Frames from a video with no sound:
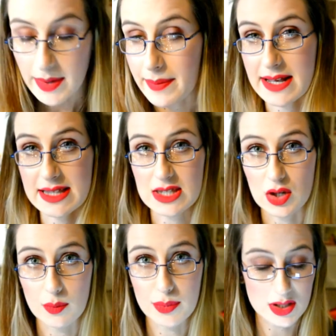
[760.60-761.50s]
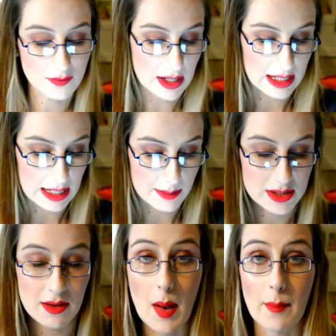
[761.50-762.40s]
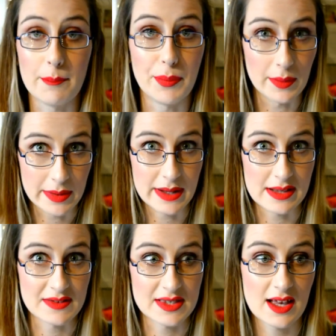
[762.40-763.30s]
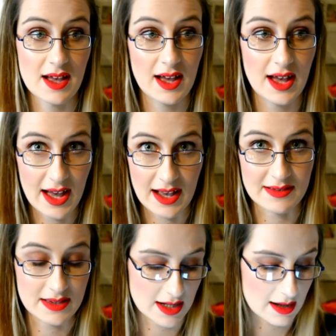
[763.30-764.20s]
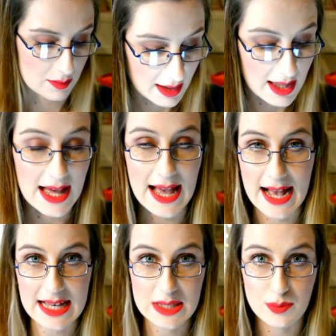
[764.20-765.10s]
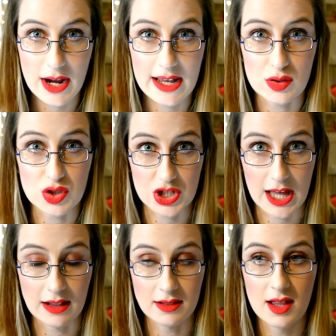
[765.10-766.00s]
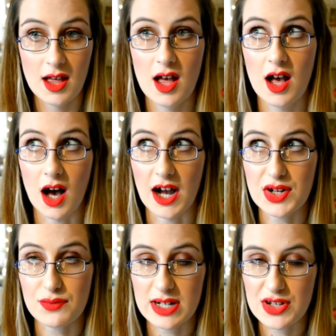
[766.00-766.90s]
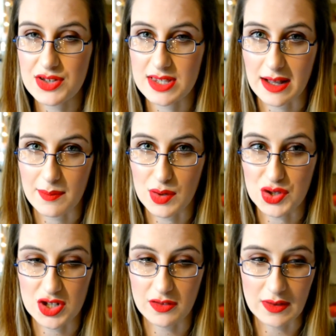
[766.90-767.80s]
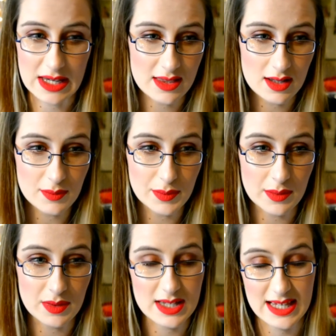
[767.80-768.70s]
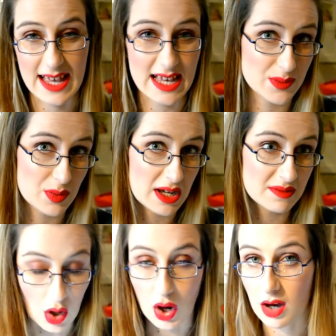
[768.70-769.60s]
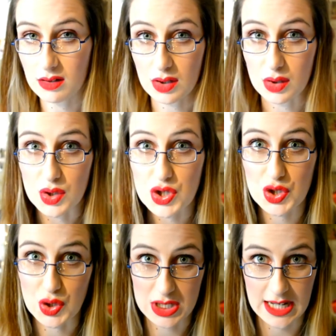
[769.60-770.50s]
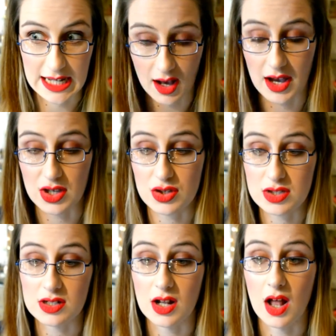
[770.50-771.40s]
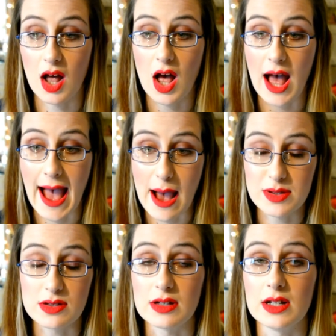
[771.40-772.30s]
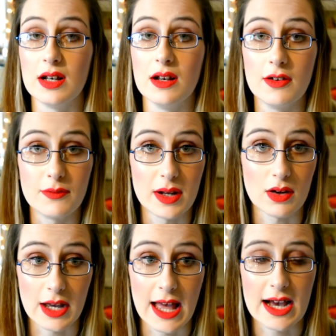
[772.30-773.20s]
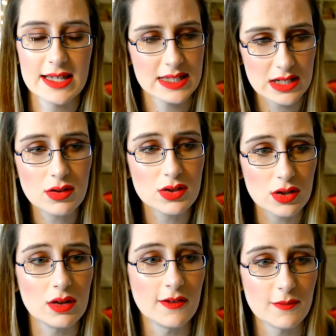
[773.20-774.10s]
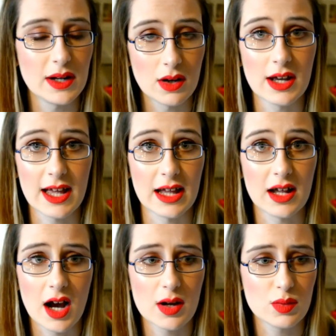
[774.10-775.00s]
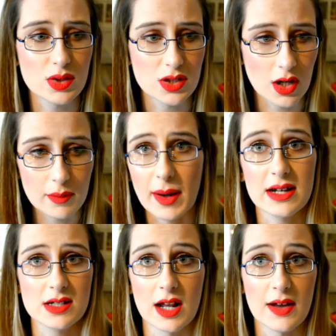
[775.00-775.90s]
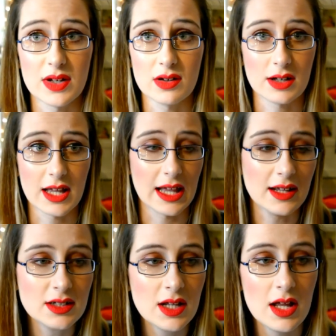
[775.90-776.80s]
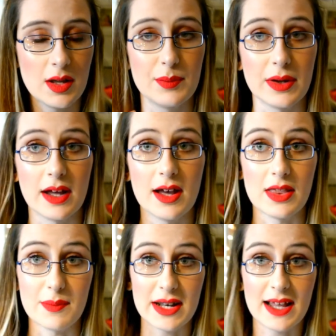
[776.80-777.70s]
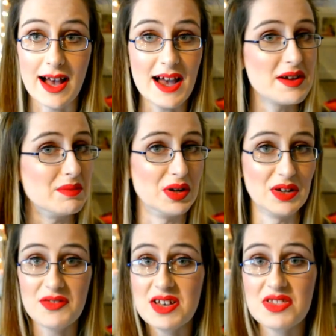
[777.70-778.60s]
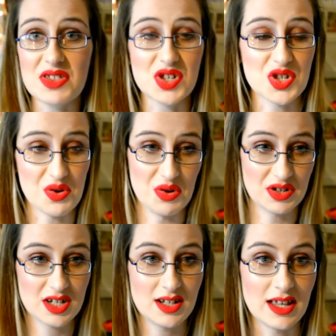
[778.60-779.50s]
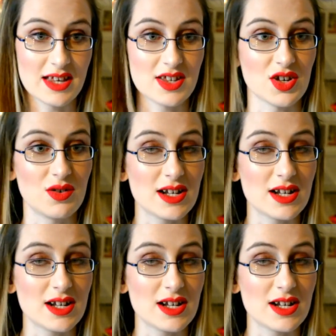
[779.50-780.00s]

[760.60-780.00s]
pins or butterfly clips? Bobby pins, hands down. Hairspray or gel? I don't really use that much of either, but I'm gonna say hairspray. Long or short hair? I used to absolutely love my long hair. I still do love my long hair. I would go back to having long hair, but at the minute I am loving the short, like shoulder